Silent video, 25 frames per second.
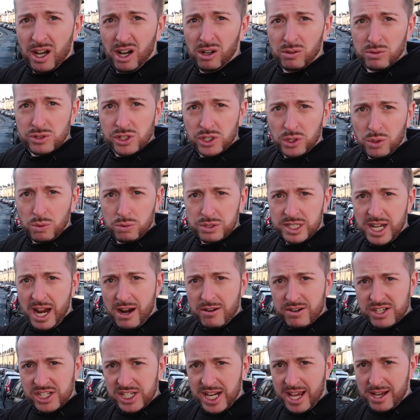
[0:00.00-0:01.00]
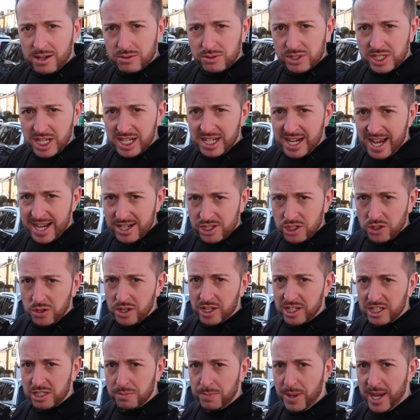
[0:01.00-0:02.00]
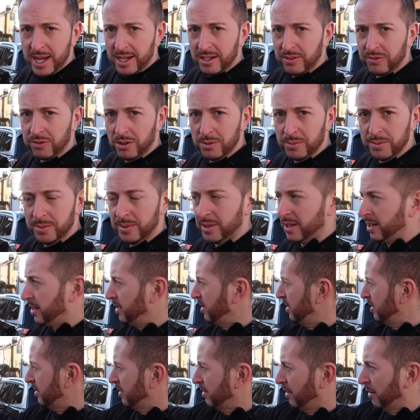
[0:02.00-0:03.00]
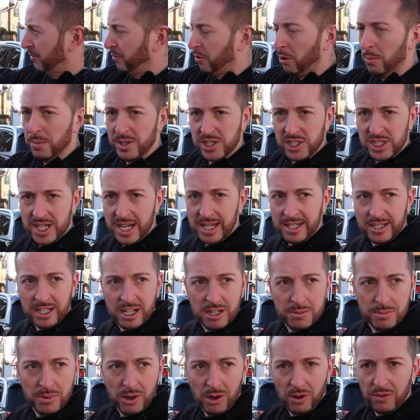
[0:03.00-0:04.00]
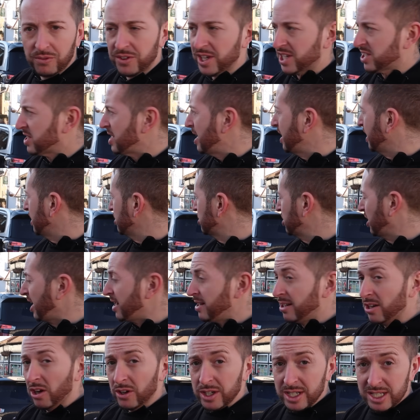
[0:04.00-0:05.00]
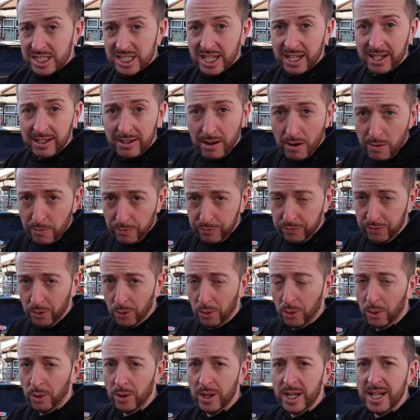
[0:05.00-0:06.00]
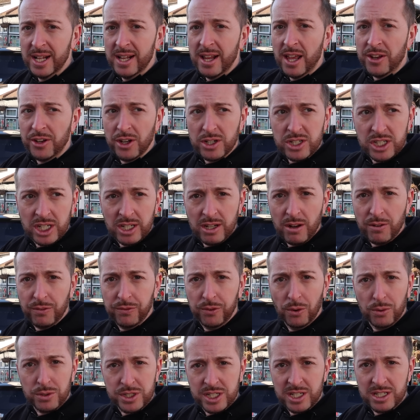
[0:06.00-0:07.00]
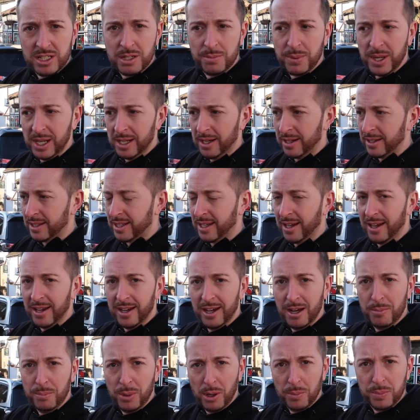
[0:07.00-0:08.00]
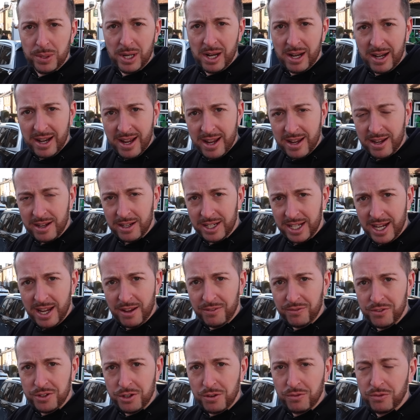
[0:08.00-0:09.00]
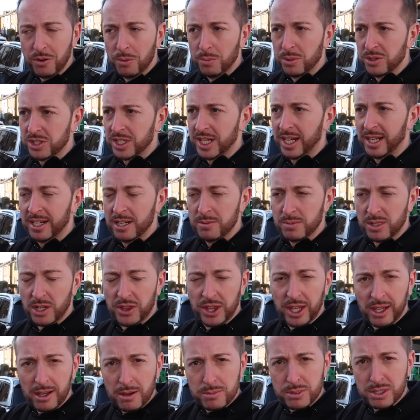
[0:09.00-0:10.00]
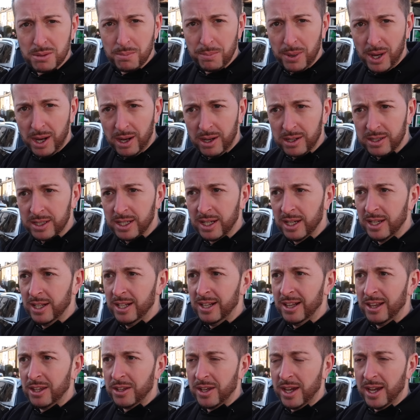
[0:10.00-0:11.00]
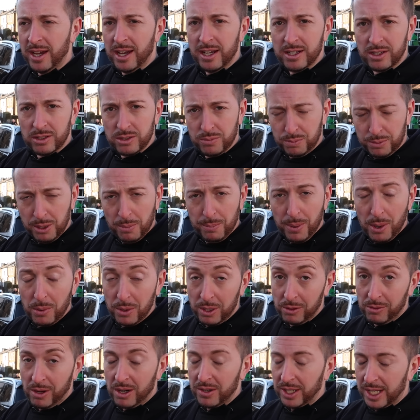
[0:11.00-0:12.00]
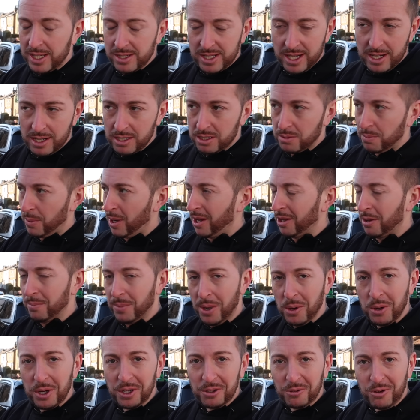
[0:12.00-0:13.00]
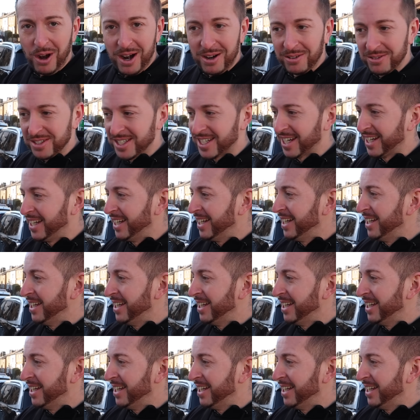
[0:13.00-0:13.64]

old school terraced housing, as you'd expect from a former stadium of this age. Again, 1904. 1904 seemed to be like a popular year for new football stadiums. I think Upton Park, the bowling ground, I keep saying Upton Park, the bowling ground